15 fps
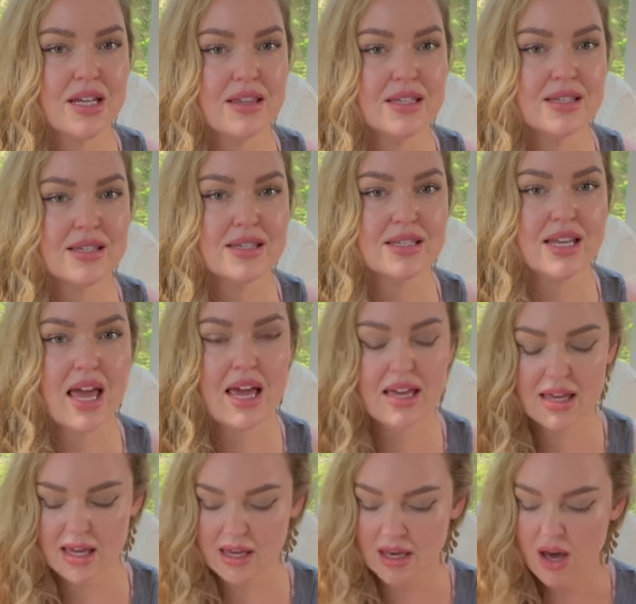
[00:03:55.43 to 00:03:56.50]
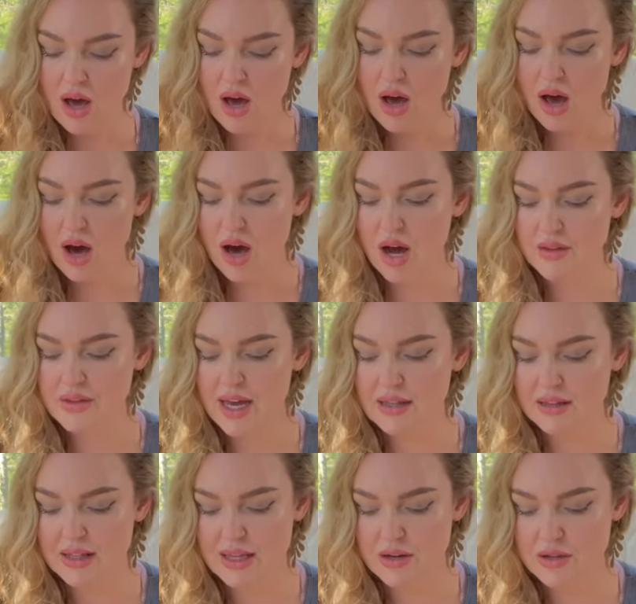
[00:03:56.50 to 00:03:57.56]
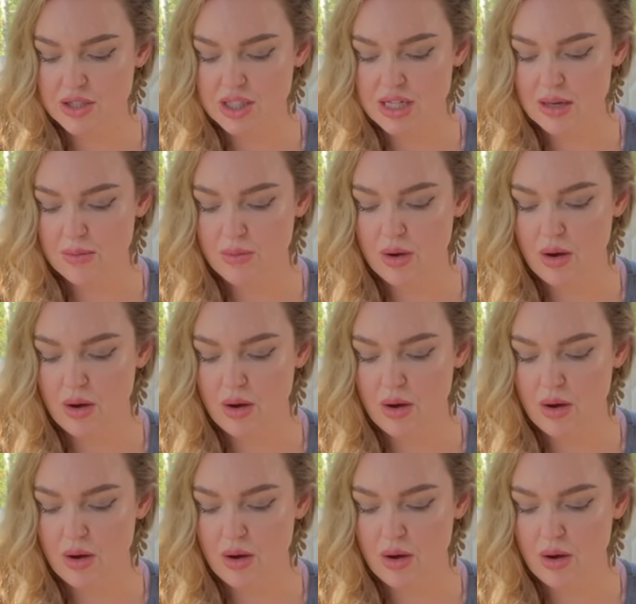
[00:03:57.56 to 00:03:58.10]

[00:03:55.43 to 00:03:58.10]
This is taking on that leadership,